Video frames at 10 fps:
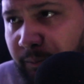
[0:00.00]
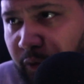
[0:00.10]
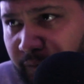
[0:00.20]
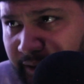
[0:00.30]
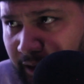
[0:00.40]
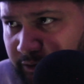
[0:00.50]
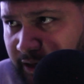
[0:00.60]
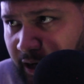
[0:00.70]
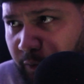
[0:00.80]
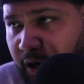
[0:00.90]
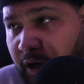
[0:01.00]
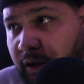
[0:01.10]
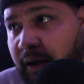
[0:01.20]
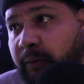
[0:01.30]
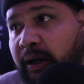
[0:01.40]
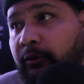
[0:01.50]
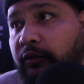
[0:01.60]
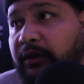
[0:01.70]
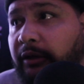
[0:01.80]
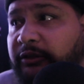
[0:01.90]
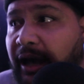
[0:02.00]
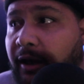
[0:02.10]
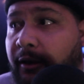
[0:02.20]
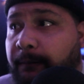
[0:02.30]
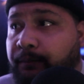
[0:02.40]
up moving downtown with her. And when I moved downtown,